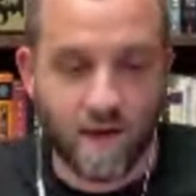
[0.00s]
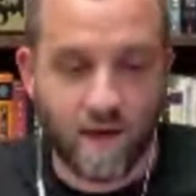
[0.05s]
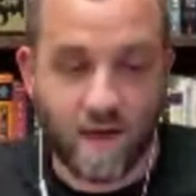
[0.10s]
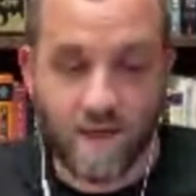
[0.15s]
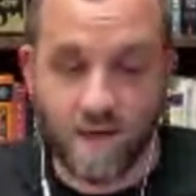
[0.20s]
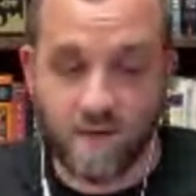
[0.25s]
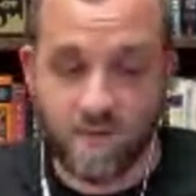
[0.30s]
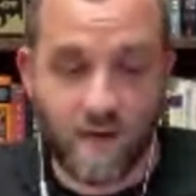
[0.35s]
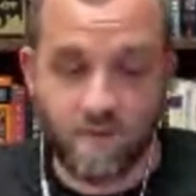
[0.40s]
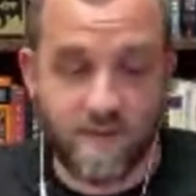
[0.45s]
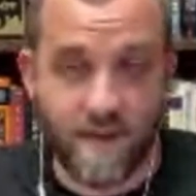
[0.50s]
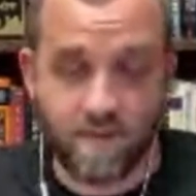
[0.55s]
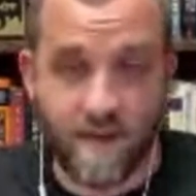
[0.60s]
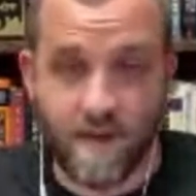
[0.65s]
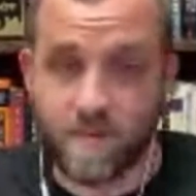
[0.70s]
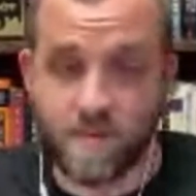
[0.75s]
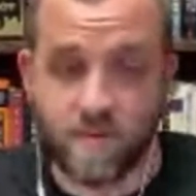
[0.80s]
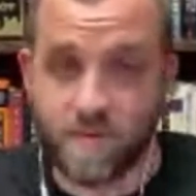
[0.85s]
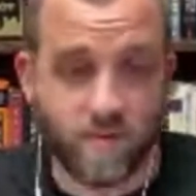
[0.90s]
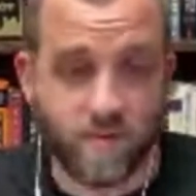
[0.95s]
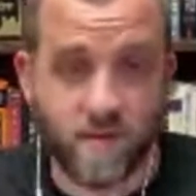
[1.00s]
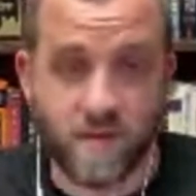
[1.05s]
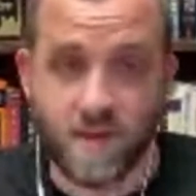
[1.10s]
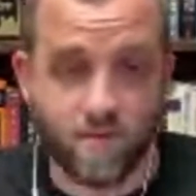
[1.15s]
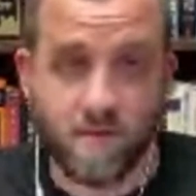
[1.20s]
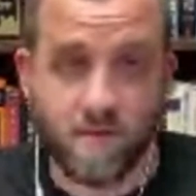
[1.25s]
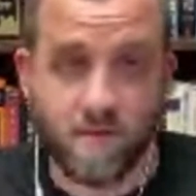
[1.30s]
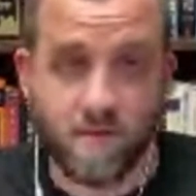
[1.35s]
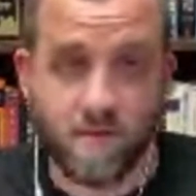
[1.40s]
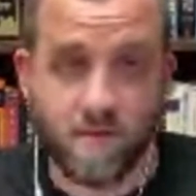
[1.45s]
And other times it's
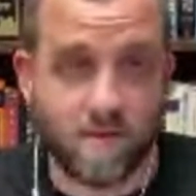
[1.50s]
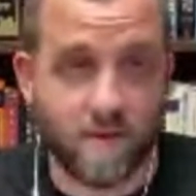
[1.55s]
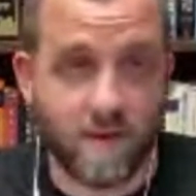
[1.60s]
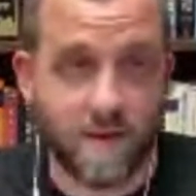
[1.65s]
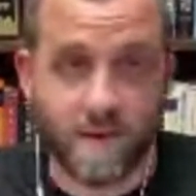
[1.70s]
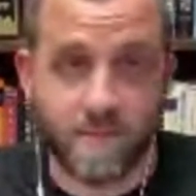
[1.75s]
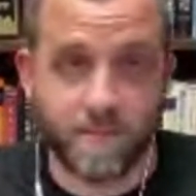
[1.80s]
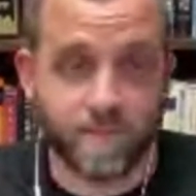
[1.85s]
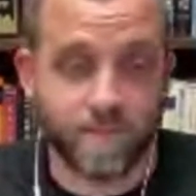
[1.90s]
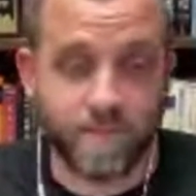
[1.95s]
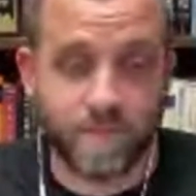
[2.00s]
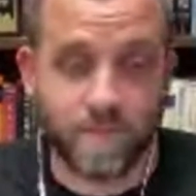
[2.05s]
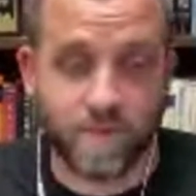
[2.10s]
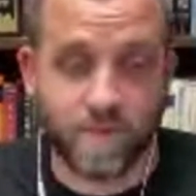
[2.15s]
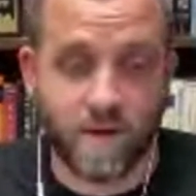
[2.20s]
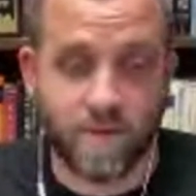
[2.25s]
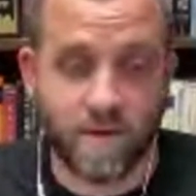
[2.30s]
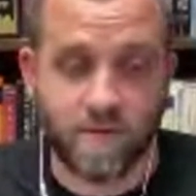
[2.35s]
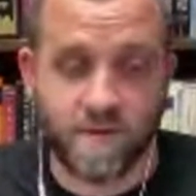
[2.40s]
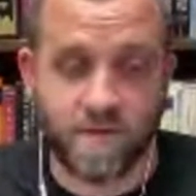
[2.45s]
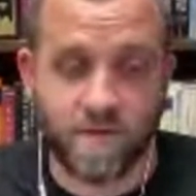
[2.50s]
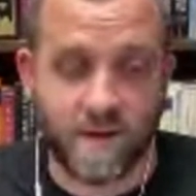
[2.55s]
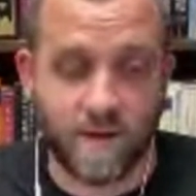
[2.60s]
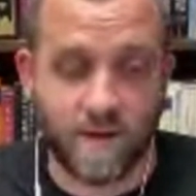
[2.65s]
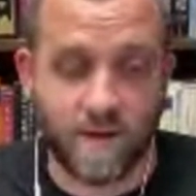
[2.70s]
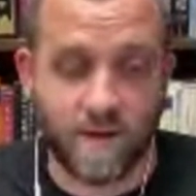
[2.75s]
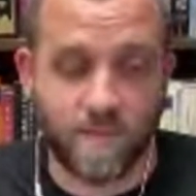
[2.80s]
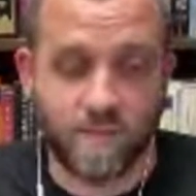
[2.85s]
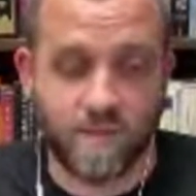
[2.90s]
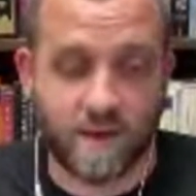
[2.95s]
really great. Other times it
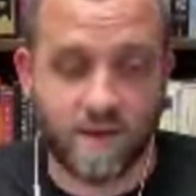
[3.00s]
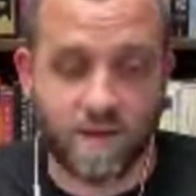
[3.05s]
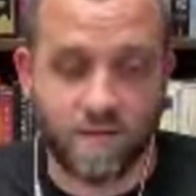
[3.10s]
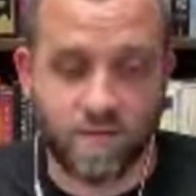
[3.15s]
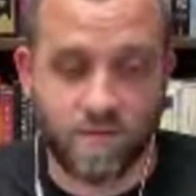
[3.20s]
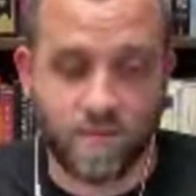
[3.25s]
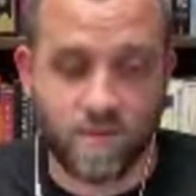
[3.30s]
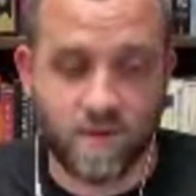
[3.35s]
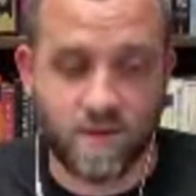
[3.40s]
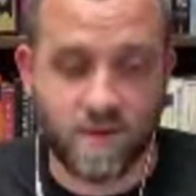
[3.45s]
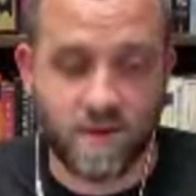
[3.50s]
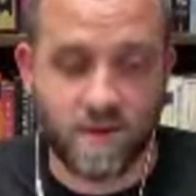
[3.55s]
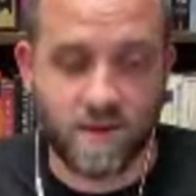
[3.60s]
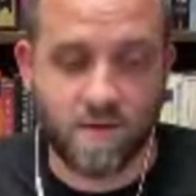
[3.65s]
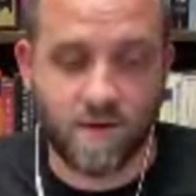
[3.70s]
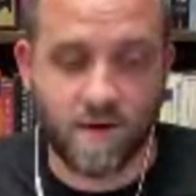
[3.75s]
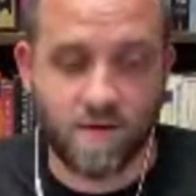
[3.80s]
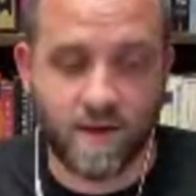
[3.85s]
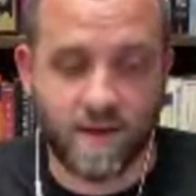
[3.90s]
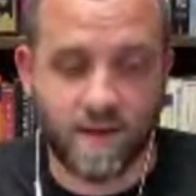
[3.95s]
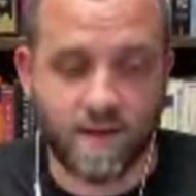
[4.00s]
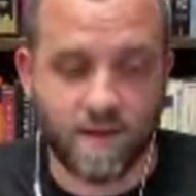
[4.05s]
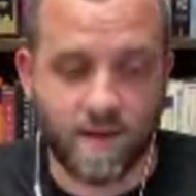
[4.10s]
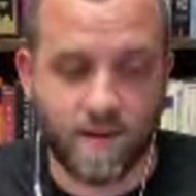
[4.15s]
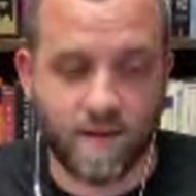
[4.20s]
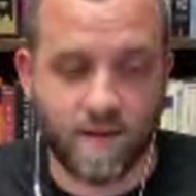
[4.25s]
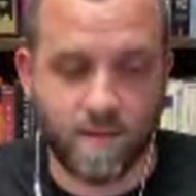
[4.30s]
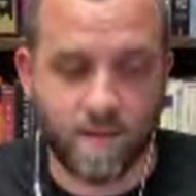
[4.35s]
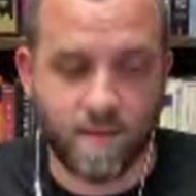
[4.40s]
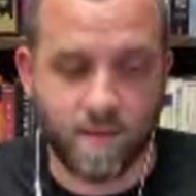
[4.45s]
is really great, but
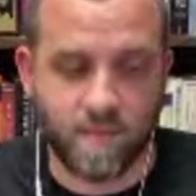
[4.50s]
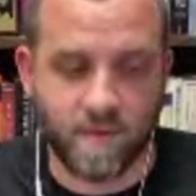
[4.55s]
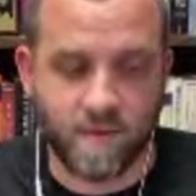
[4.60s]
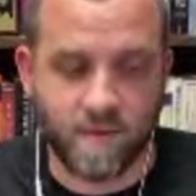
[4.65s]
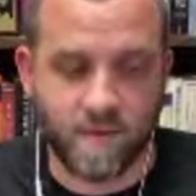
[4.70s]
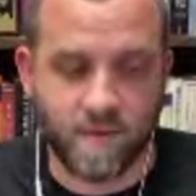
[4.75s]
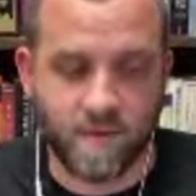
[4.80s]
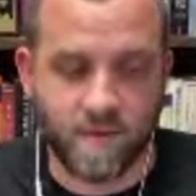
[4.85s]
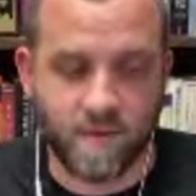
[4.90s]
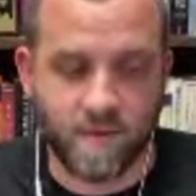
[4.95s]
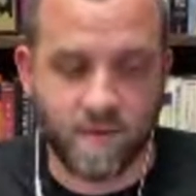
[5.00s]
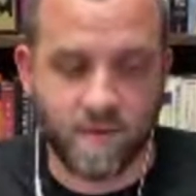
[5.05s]
sometimes